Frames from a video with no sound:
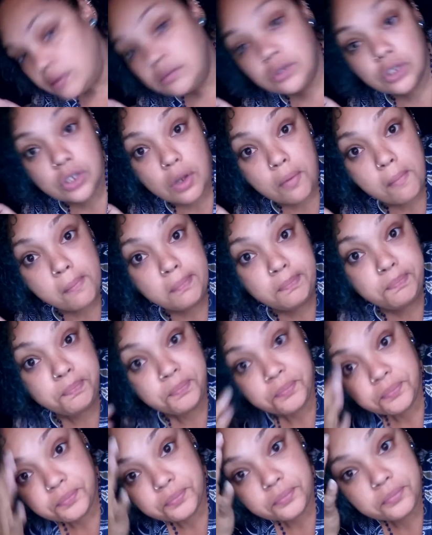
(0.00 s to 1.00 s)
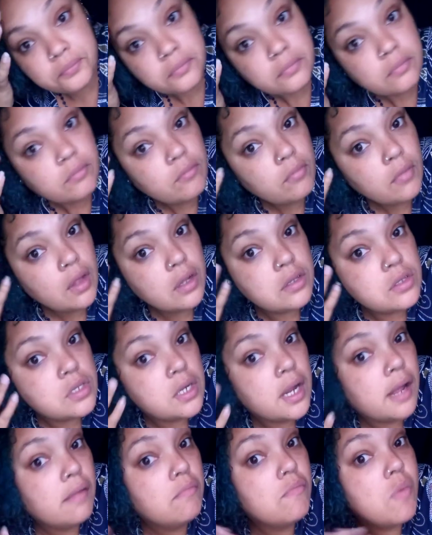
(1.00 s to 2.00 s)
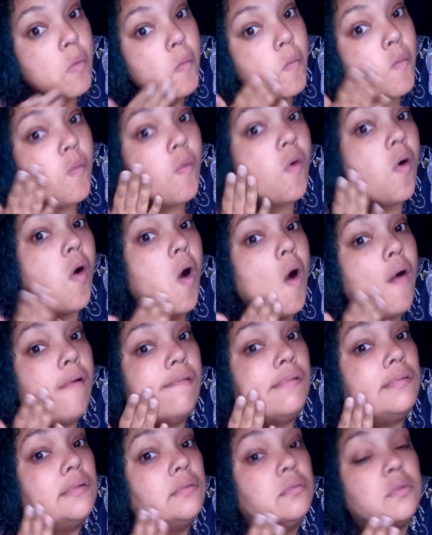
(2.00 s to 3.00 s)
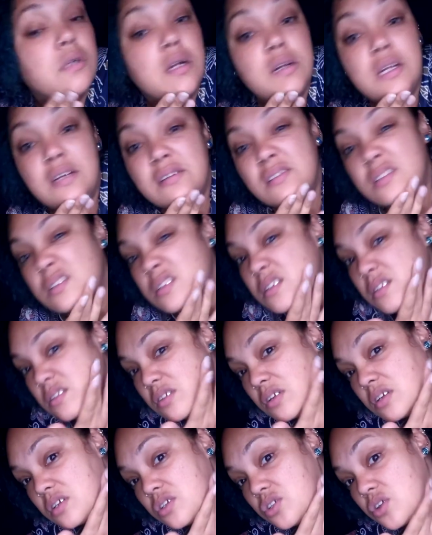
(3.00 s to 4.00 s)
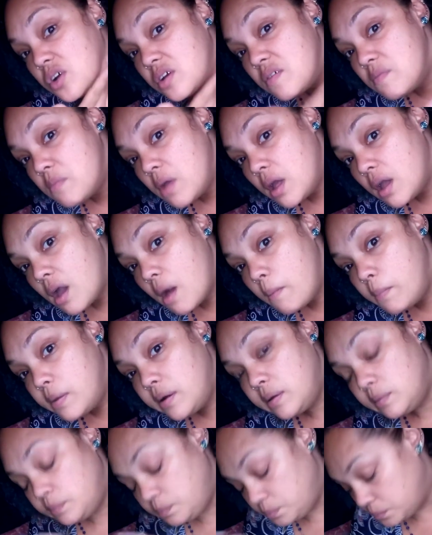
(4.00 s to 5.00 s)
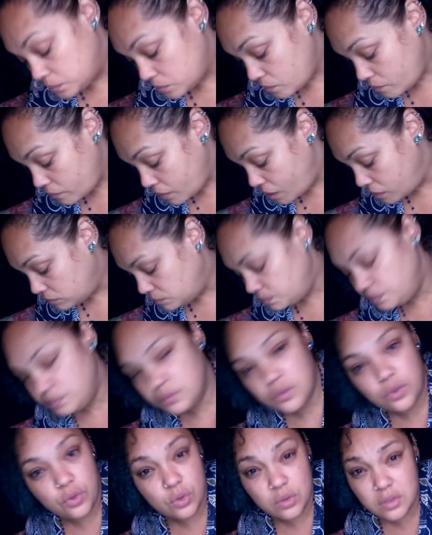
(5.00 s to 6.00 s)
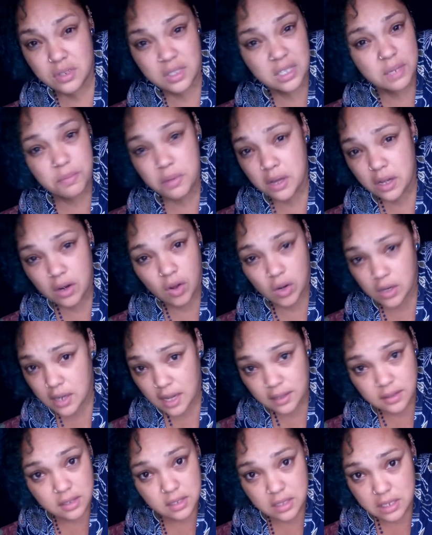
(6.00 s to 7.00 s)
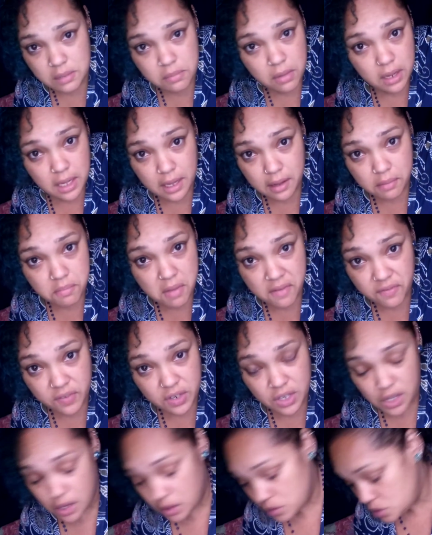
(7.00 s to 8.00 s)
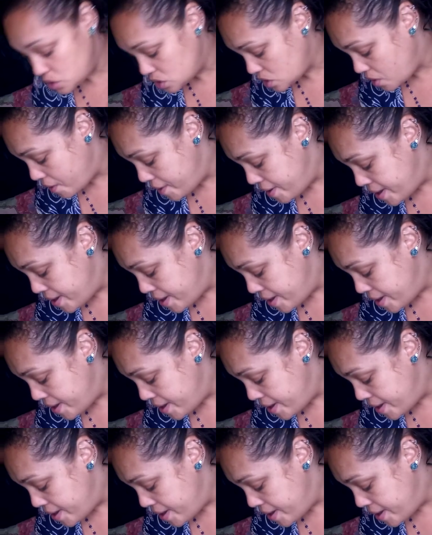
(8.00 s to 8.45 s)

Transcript: So today, clear skin, not a dot of makeup. You'll see me a lot like this in my videos.